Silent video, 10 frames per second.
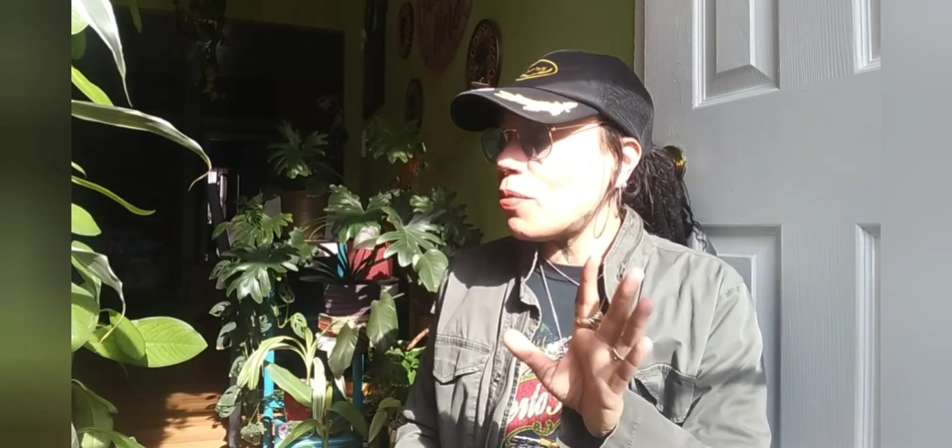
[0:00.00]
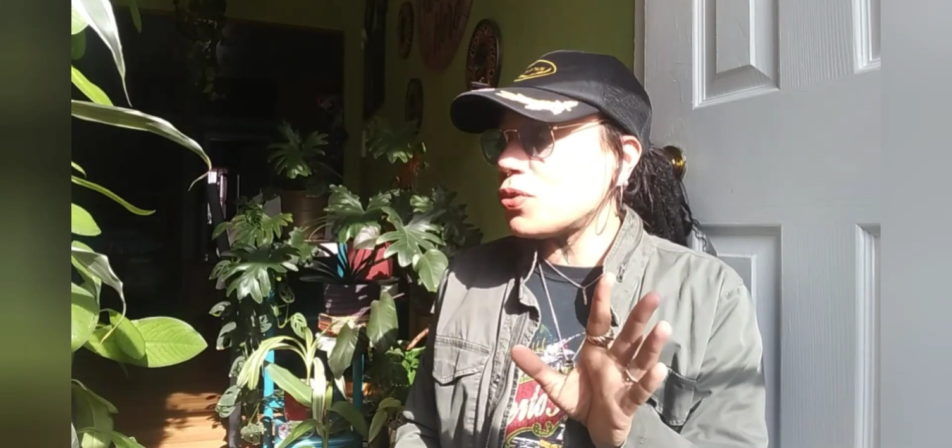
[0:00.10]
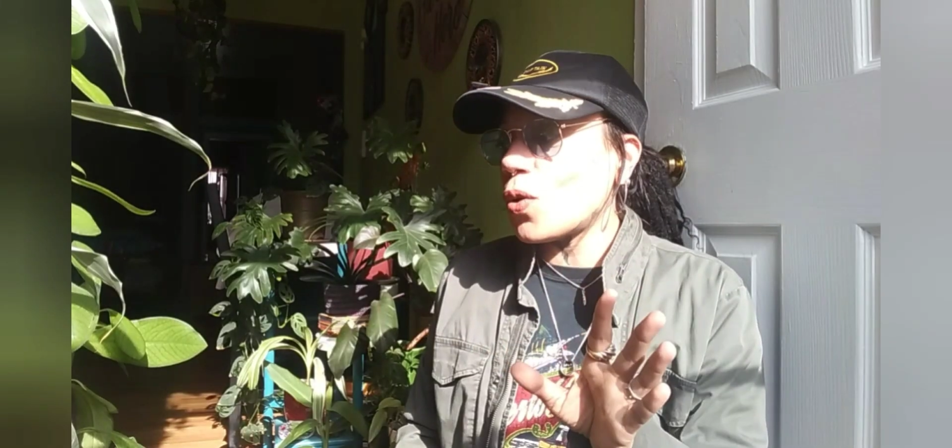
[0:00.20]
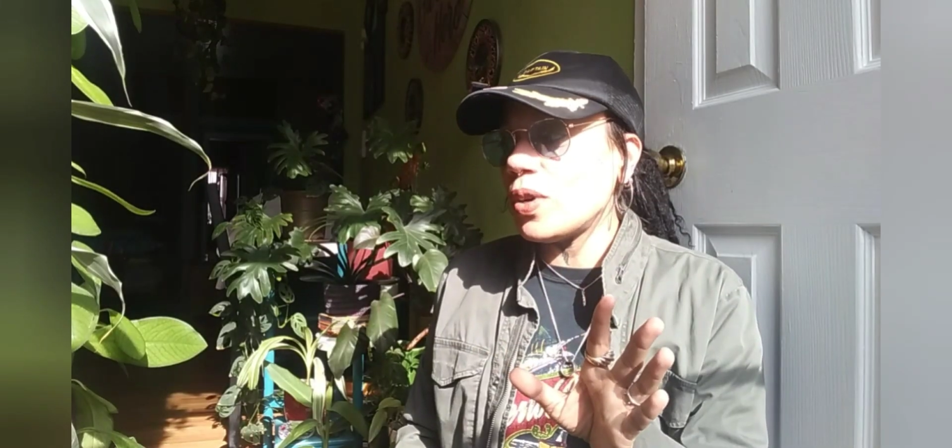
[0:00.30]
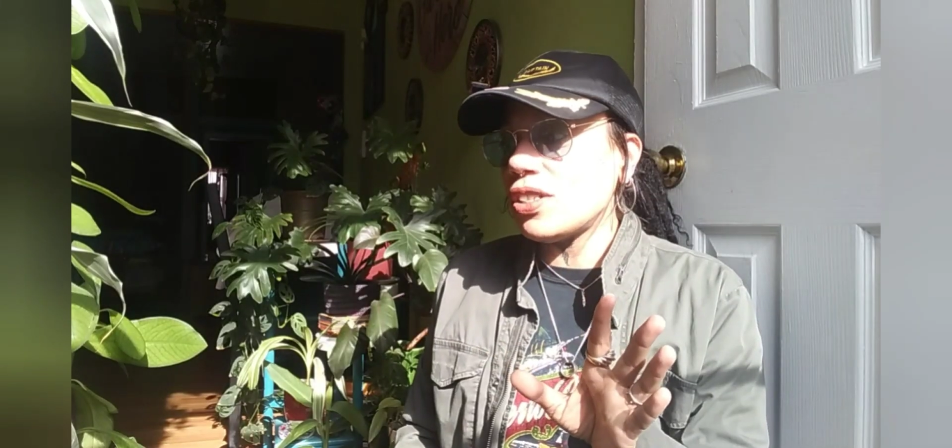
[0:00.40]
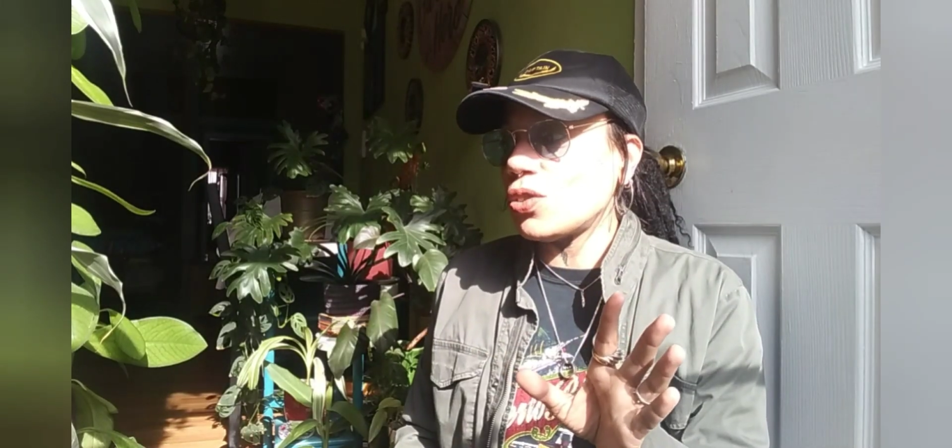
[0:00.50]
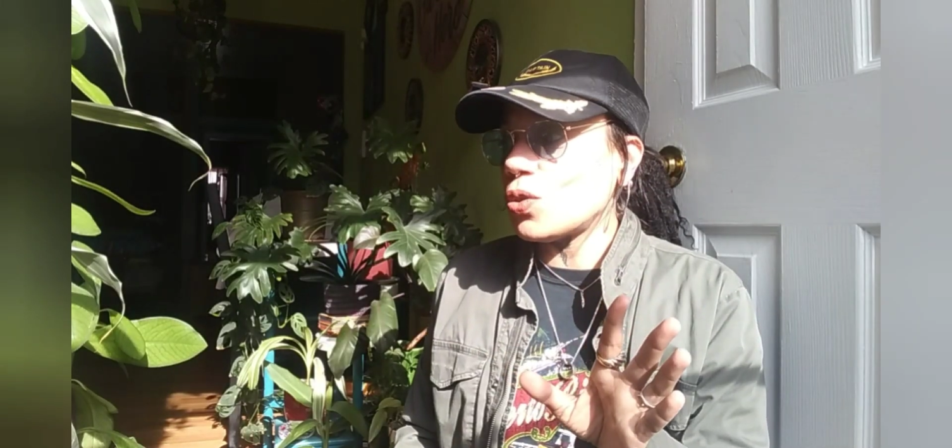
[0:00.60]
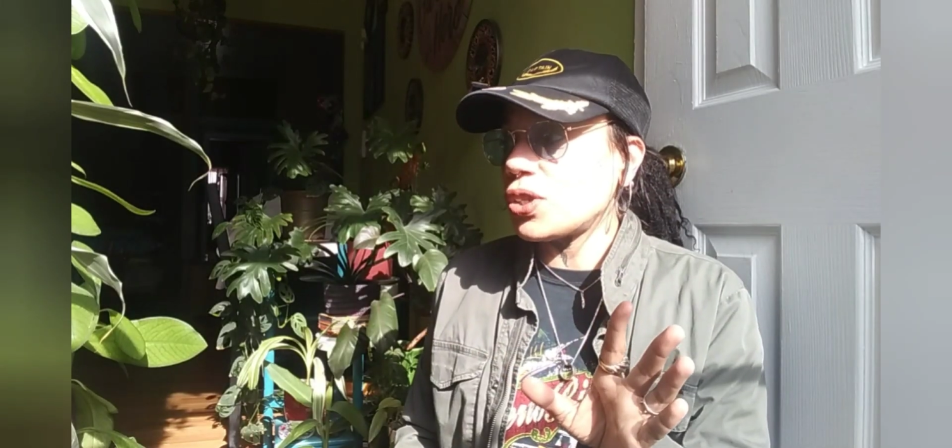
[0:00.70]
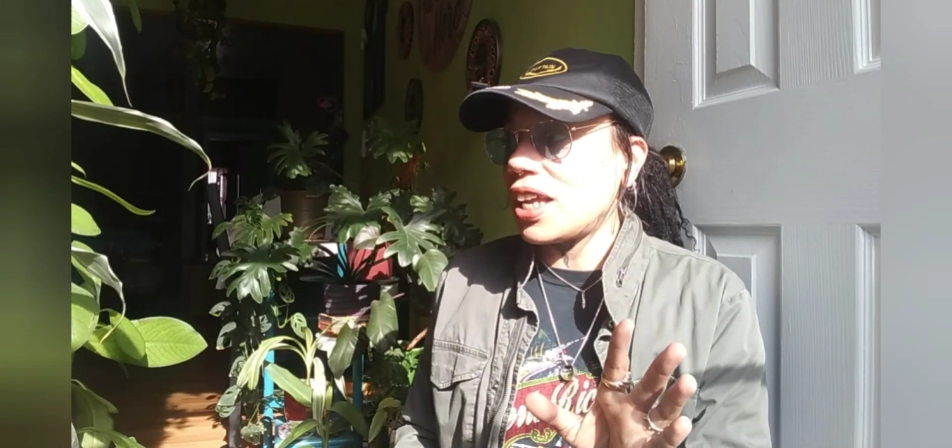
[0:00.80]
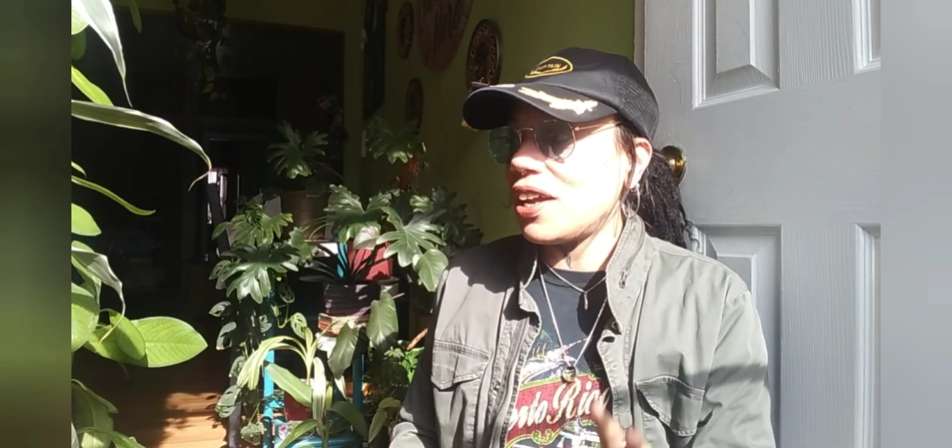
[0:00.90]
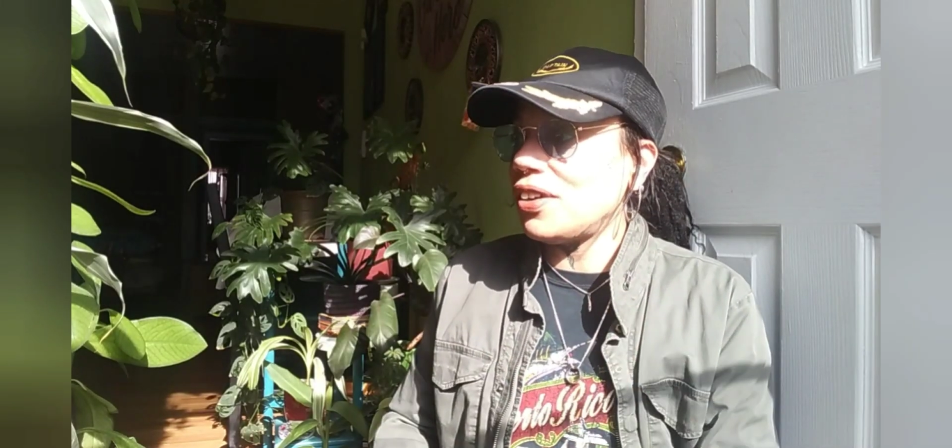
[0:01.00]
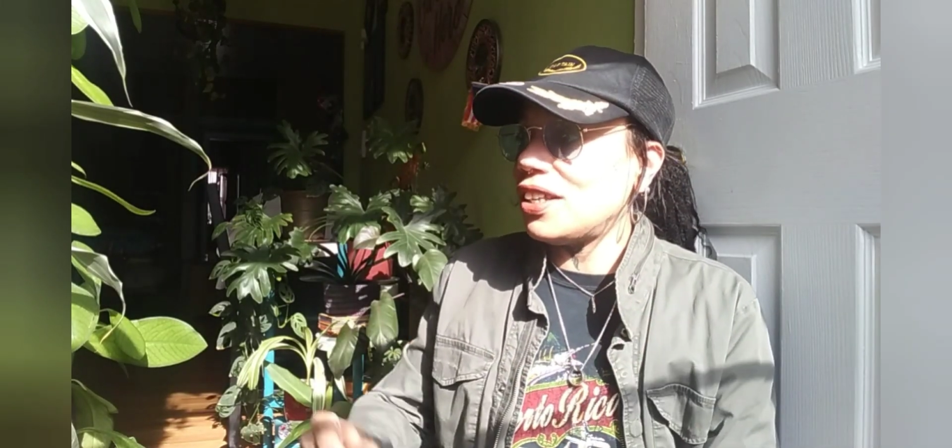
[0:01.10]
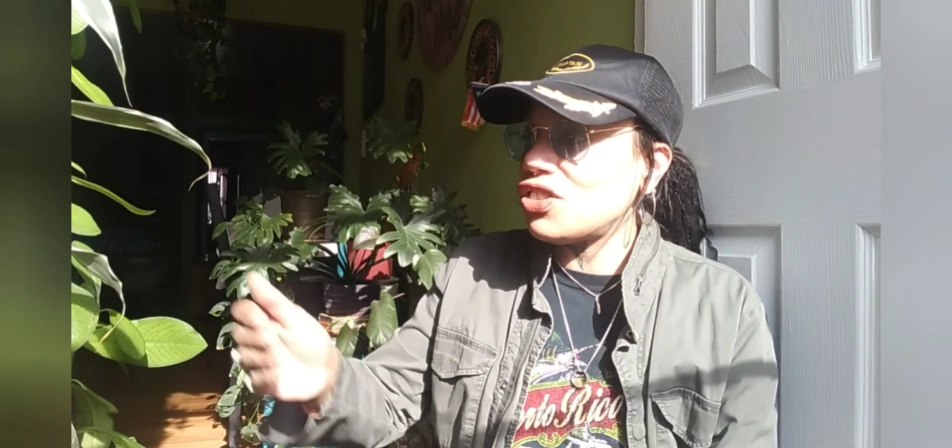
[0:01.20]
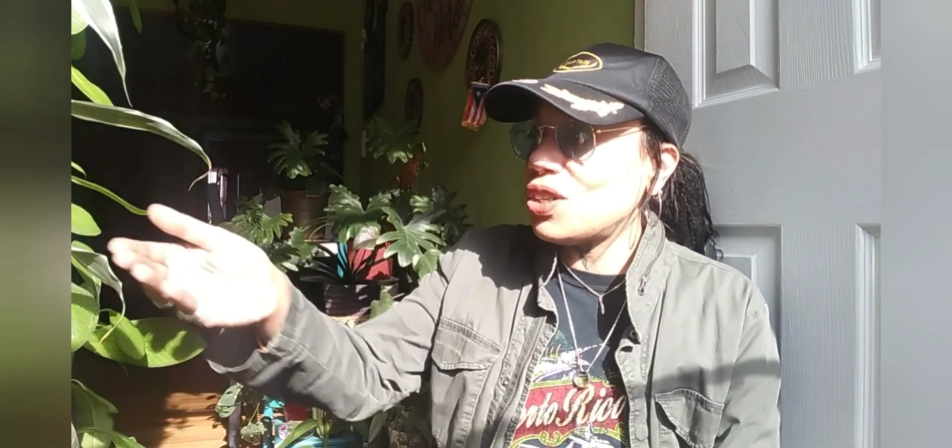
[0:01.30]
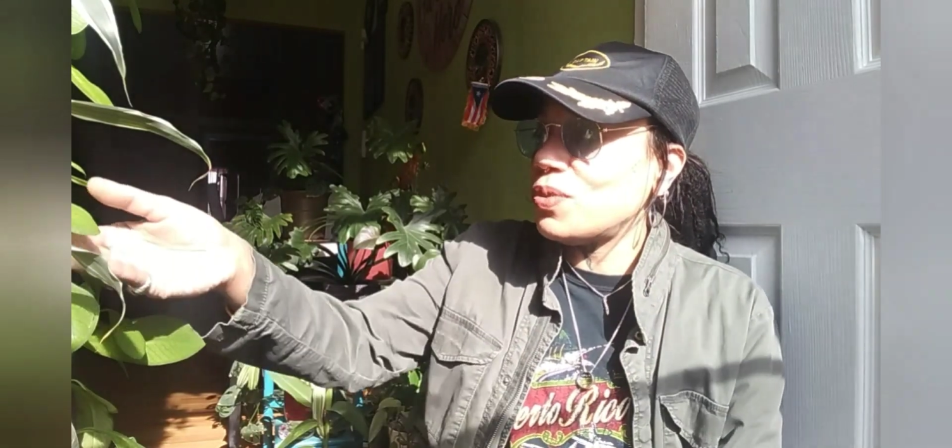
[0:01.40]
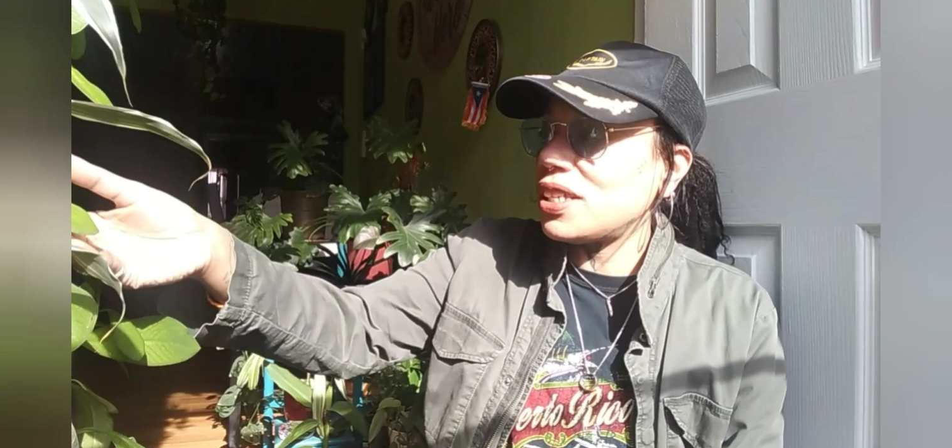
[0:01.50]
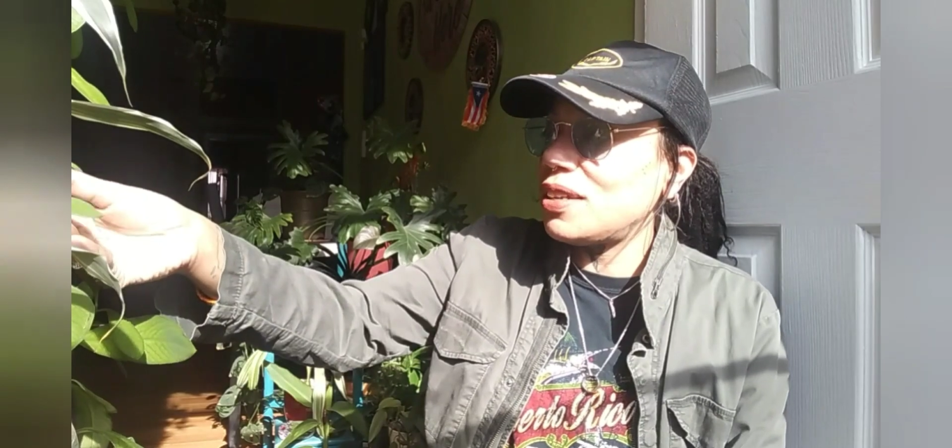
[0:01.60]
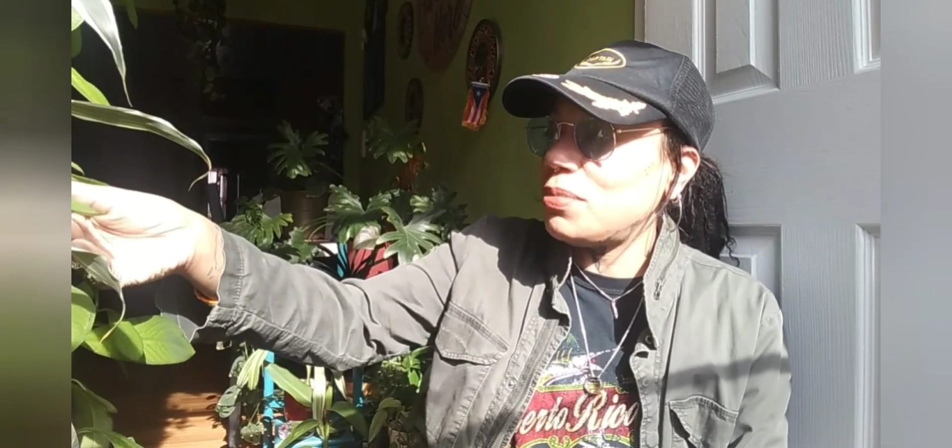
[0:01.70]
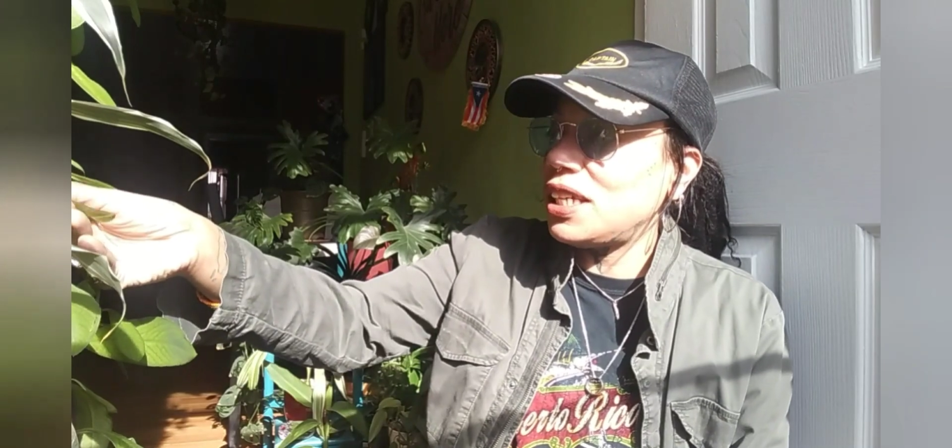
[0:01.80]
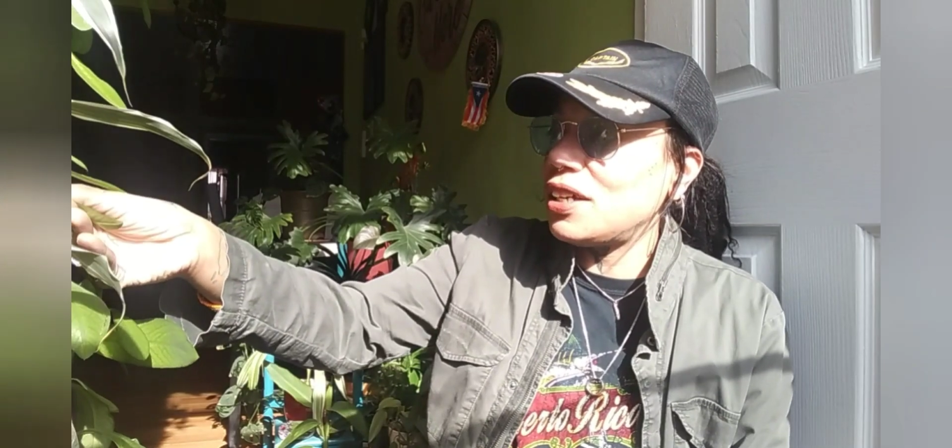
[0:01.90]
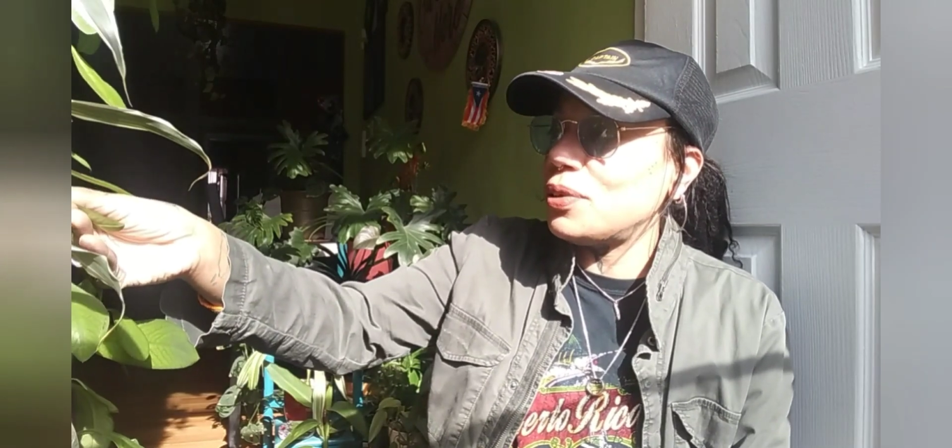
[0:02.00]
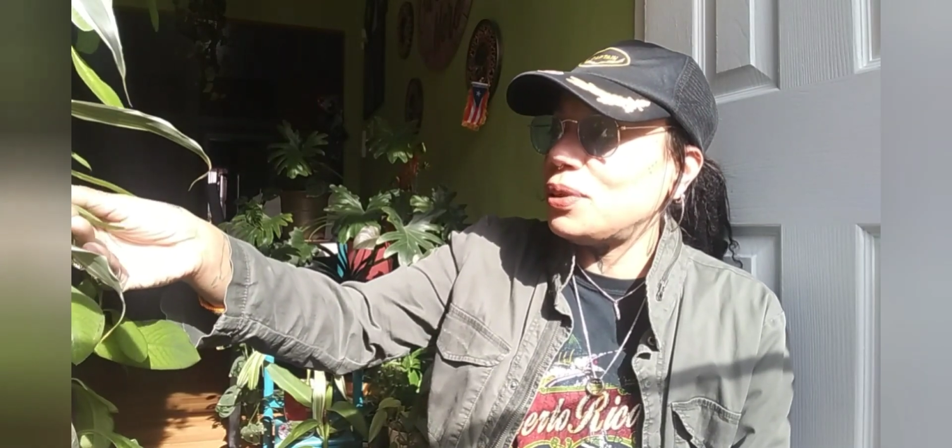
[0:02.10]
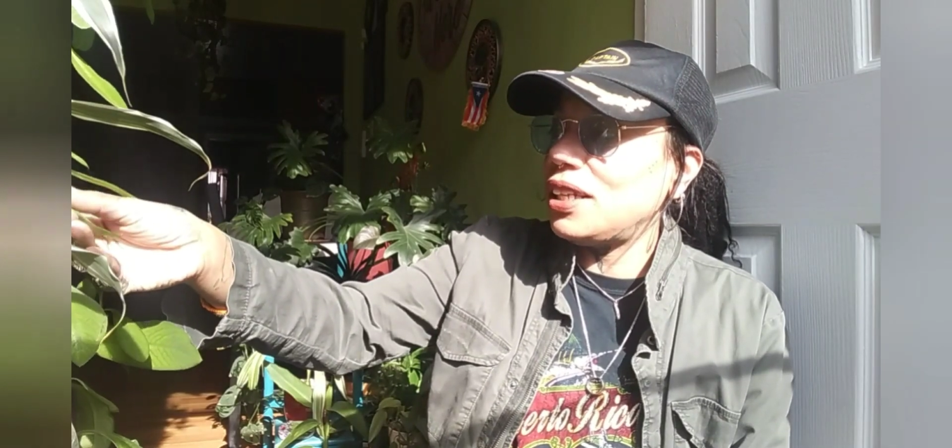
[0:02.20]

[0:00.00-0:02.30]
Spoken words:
was always so scared that she was gonna be killed,